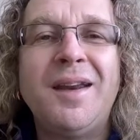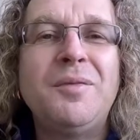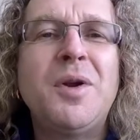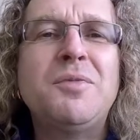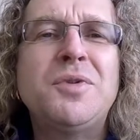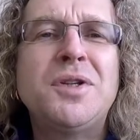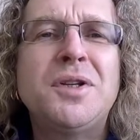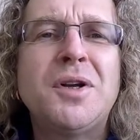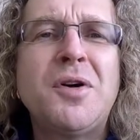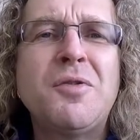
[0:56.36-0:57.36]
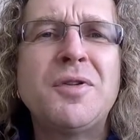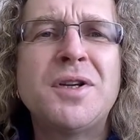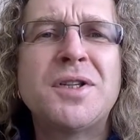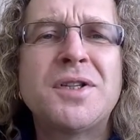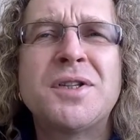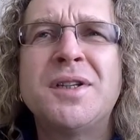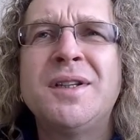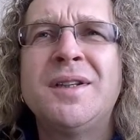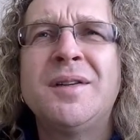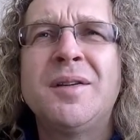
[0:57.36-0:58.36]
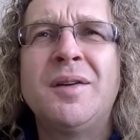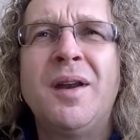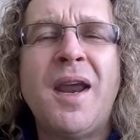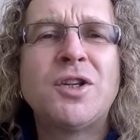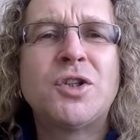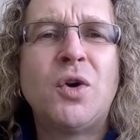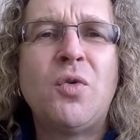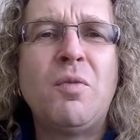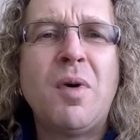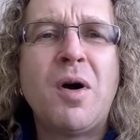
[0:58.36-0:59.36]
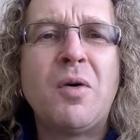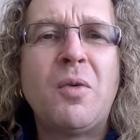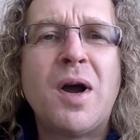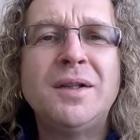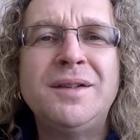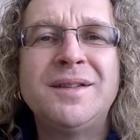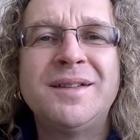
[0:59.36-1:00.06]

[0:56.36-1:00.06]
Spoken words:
we was in an RS Escort Mark 1